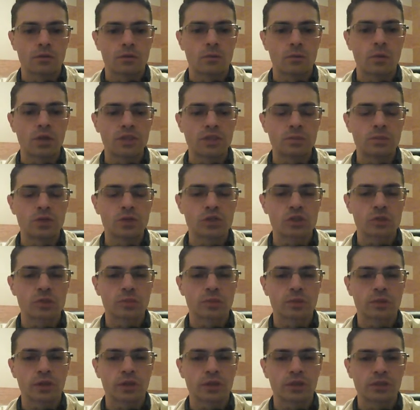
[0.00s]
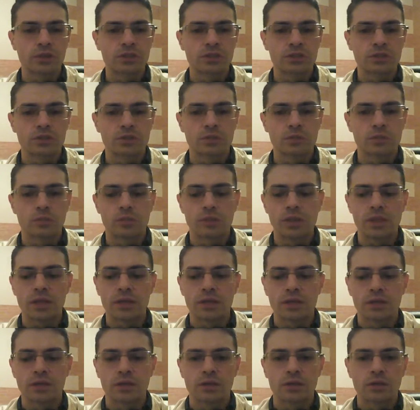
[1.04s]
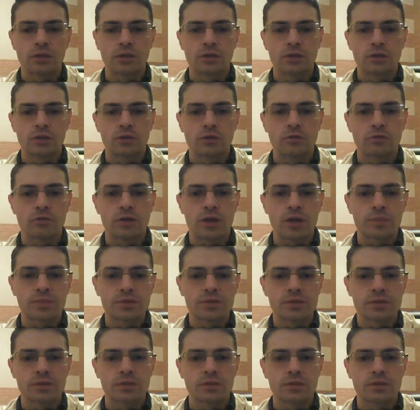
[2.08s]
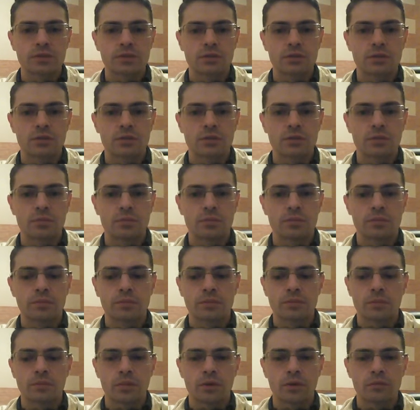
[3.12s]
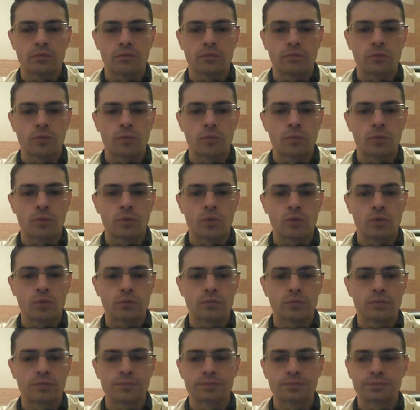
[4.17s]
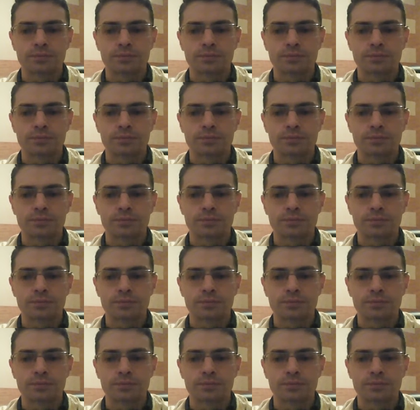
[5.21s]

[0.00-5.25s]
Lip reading: the white bishop, and black grabs the f4 pawn.